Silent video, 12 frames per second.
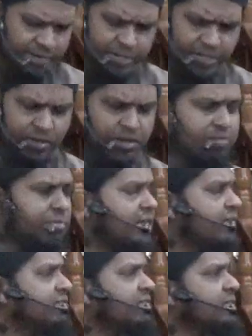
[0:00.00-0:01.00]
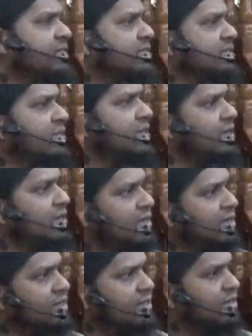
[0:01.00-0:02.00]
about the unbelievers
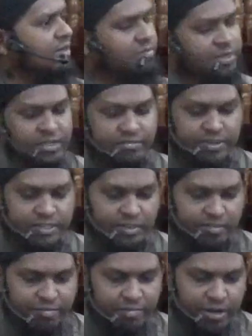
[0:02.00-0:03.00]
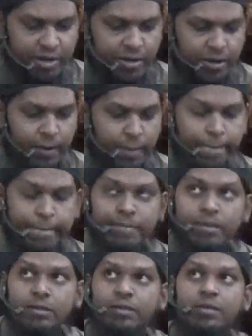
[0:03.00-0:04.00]
of Makkah.
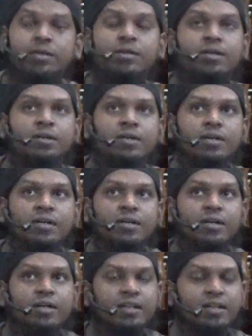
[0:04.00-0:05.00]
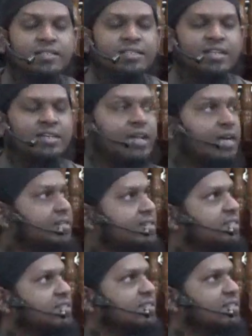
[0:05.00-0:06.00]
Allah is saying
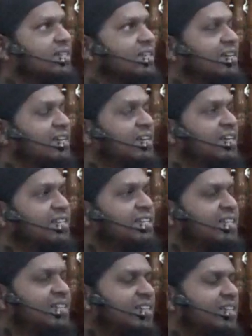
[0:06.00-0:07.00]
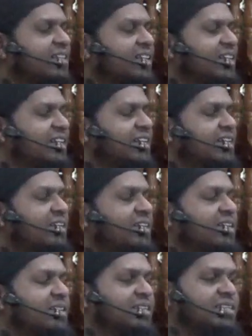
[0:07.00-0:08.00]
that they could
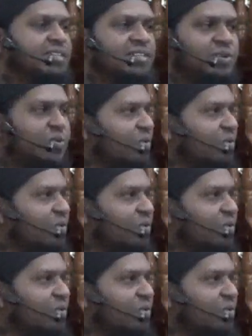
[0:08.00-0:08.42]
hear the